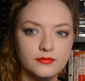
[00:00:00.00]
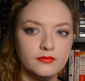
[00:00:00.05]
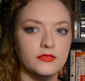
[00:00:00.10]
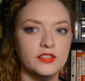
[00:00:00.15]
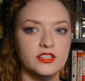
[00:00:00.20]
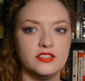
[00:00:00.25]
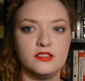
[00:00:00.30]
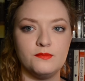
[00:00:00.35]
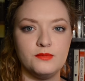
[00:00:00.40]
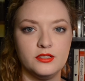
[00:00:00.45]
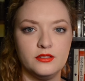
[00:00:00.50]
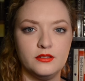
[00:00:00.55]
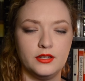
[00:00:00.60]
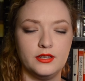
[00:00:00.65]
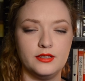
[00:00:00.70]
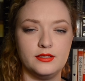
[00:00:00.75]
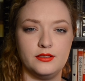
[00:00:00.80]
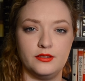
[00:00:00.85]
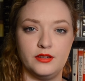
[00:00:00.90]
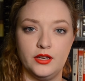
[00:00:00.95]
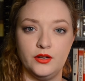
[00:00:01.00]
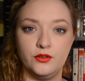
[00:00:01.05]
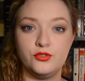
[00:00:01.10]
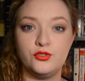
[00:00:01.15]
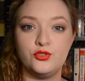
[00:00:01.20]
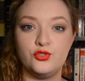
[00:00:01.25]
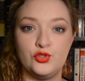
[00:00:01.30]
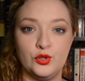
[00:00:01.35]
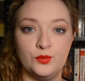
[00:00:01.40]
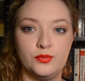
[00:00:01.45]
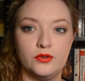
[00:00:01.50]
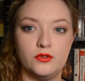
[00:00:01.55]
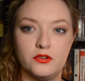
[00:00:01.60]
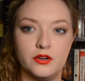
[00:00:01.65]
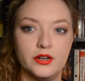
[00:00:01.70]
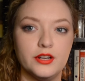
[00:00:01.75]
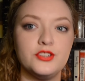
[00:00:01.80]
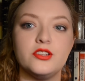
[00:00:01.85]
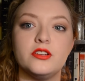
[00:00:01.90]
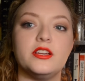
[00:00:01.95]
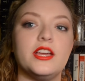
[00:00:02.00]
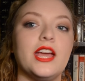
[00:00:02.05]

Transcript: This lipstick is looking super orange on